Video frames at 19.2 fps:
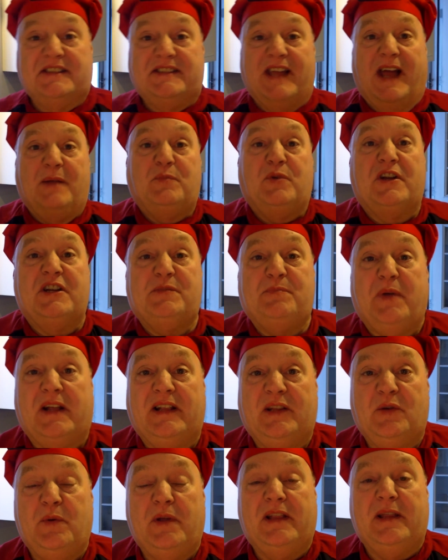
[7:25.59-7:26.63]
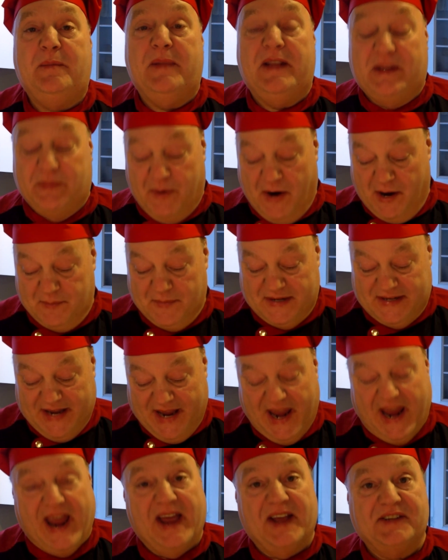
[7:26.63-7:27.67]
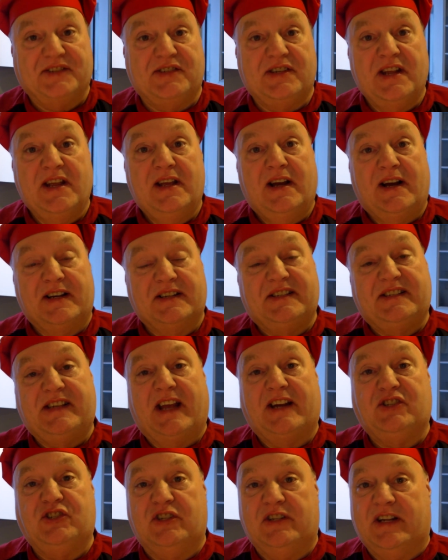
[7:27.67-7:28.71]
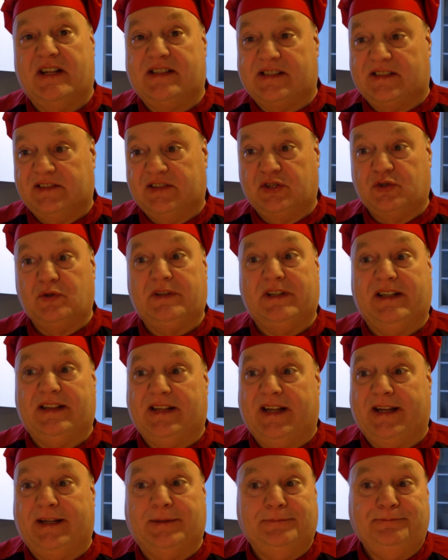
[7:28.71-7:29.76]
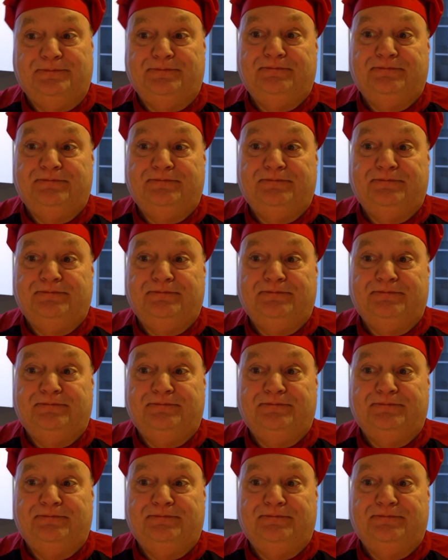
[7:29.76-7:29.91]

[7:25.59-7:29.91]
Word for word: Steinberg's Piggly Wiggly Meat Department has a section that's literally like